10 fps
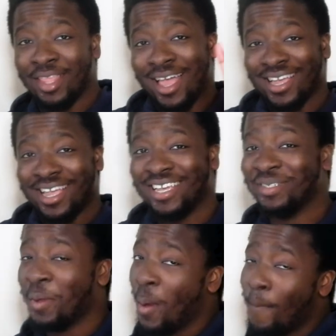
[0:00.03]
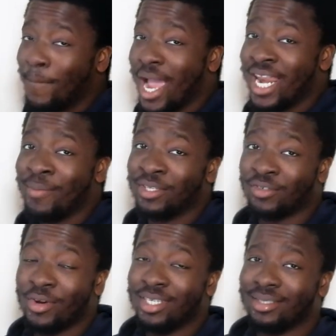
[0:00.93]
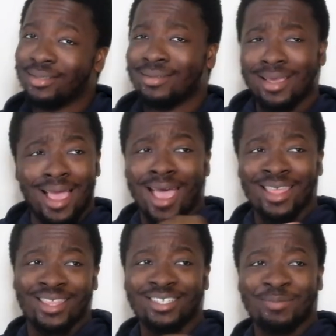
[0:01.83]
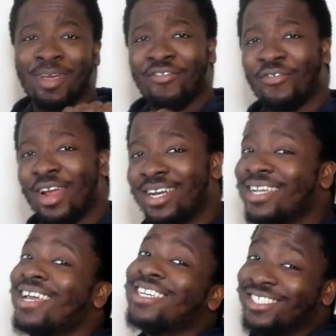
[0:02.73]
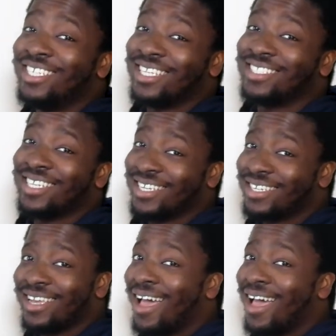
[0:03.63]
Hi guys, my name is Chris, and this is my friend, Jessica!